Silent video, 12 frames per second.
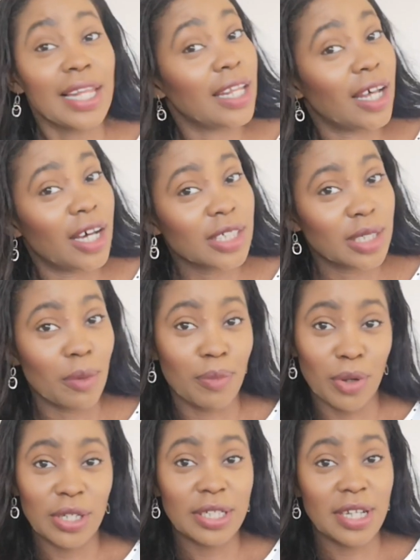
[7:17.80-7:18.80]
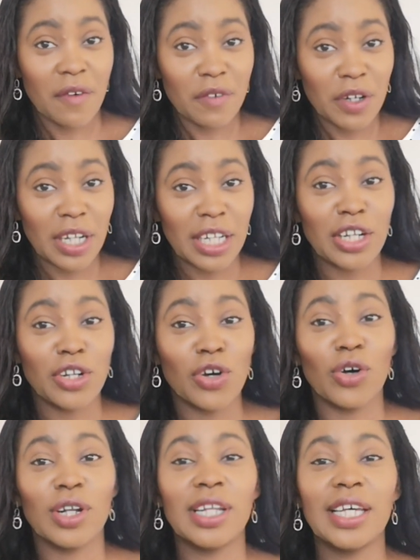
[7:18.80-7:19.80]
last but definitely
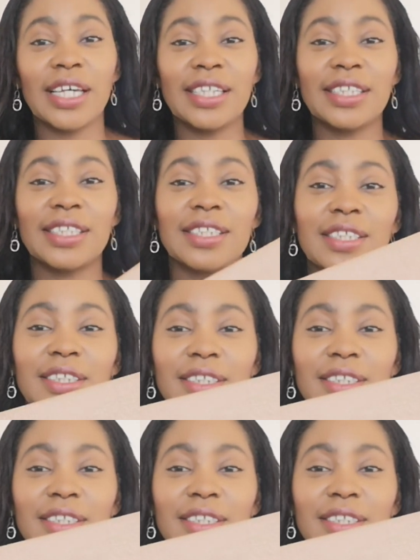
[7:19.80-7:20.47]
not least,